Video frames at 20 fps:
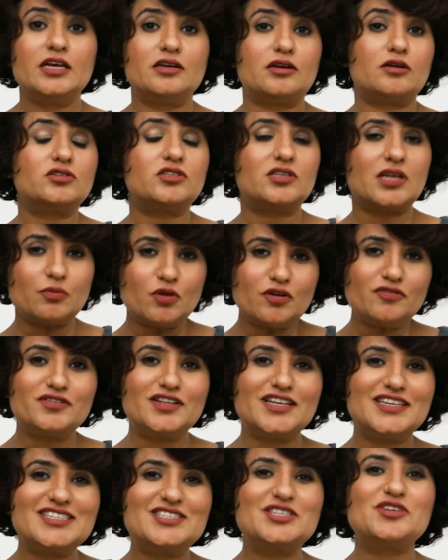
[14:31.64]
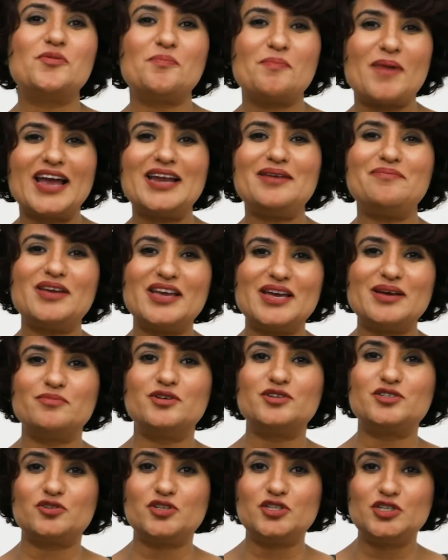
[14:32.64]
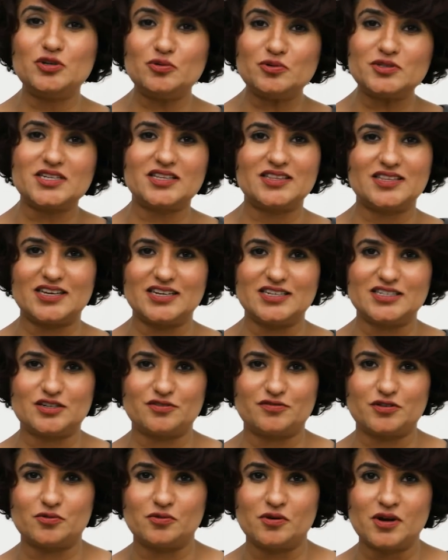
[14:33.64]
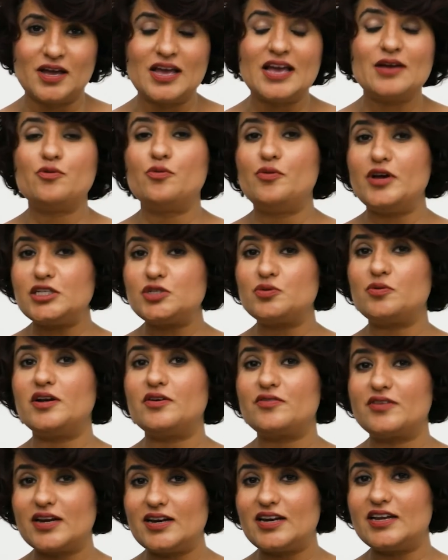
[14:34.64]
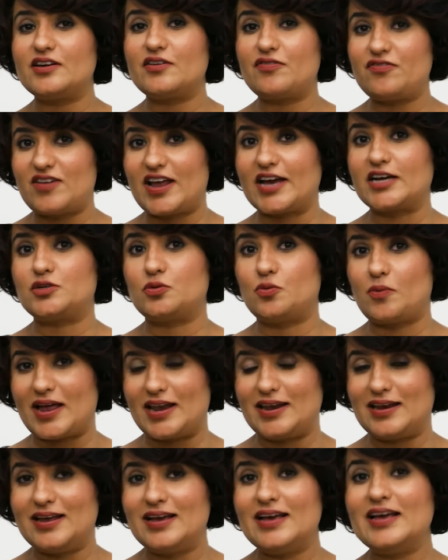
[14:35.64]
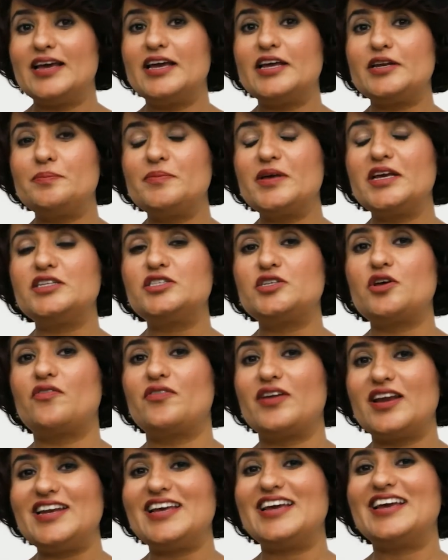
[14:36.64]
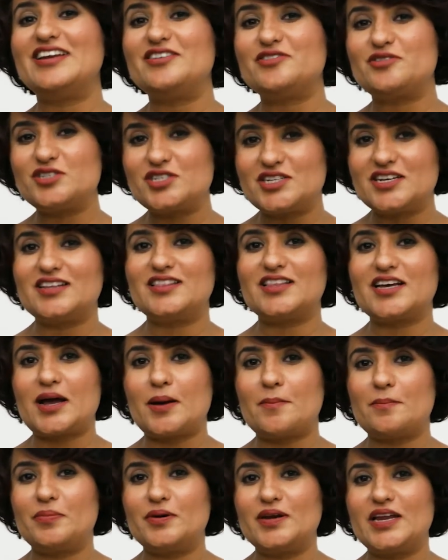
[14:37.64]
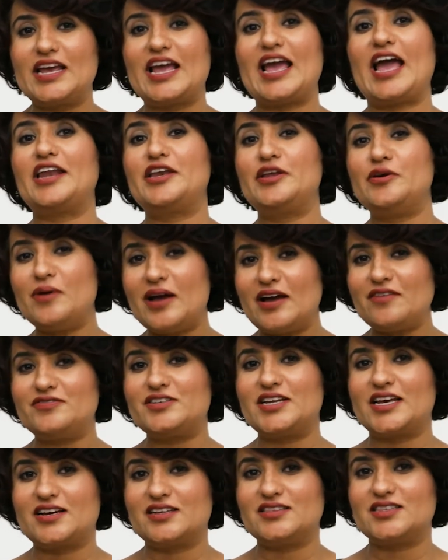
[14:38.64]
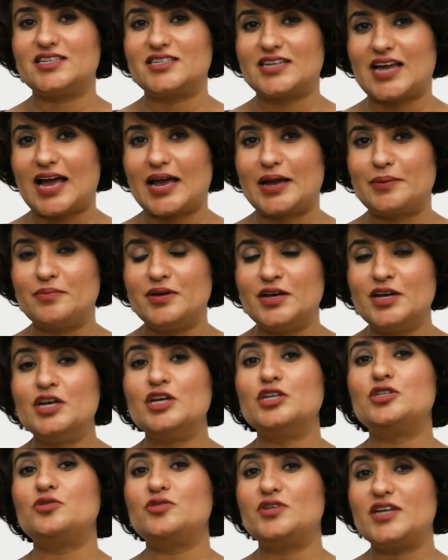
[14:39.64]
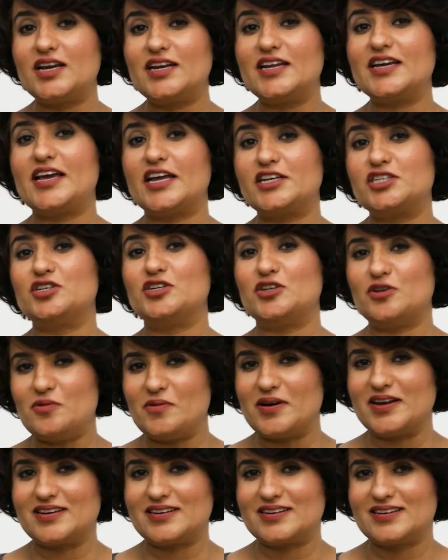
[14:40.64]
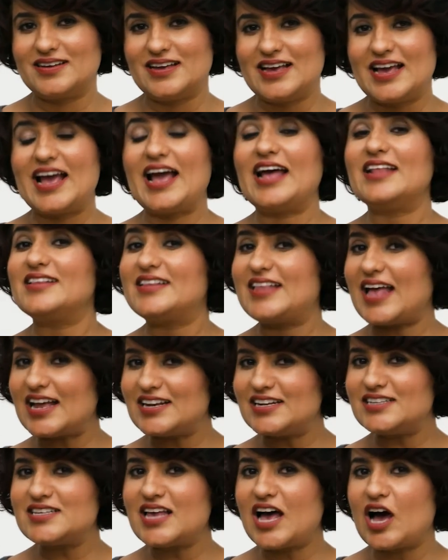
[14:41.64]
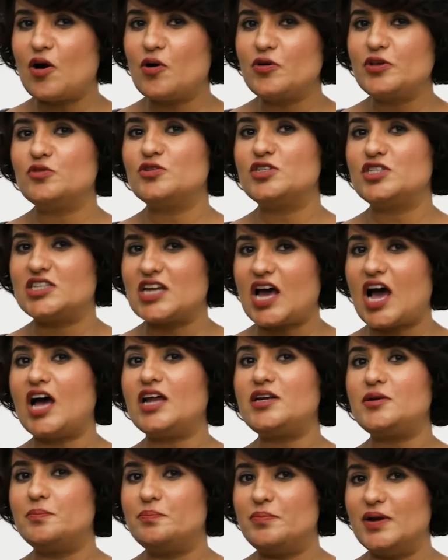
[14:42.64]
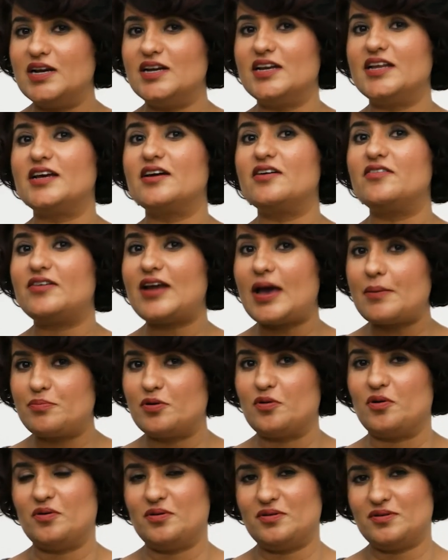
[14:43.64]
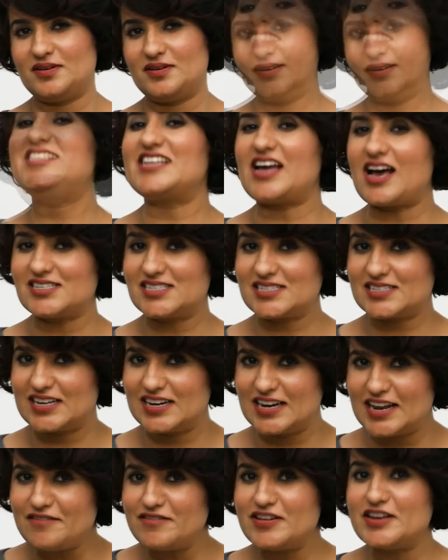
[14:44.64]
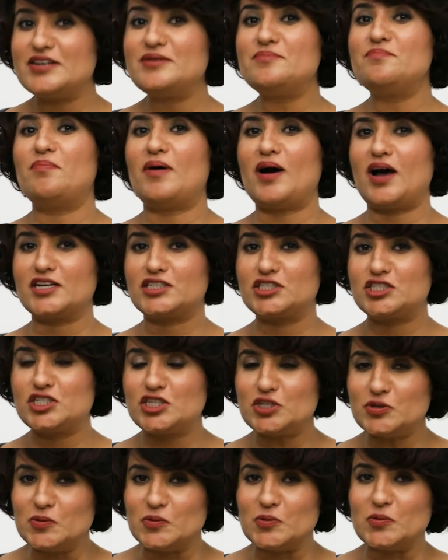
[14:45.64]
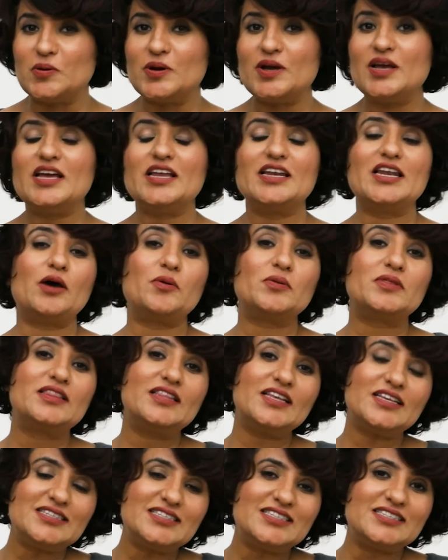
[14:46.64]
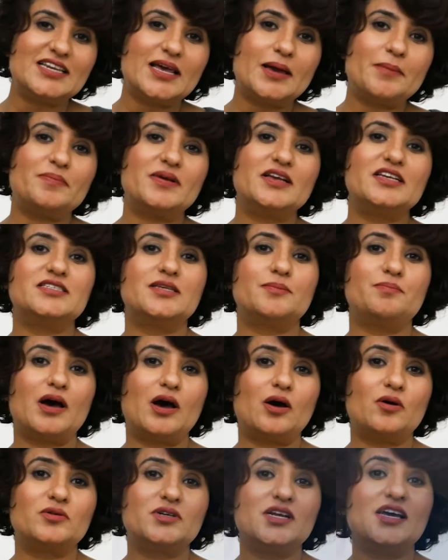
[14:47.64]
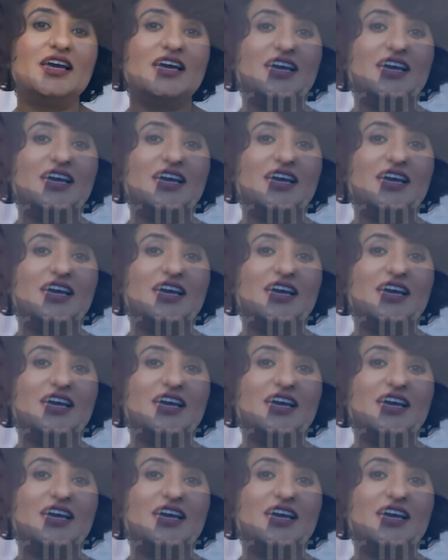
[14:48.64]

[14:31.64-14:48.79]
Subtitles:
Now, some of this you might be able to use in the interview, which will really reflect well. It means you're really interested in the company and you have taken the time to really get to know it. And that is how you start building a rapport. Task 11, part 2. Now this step is about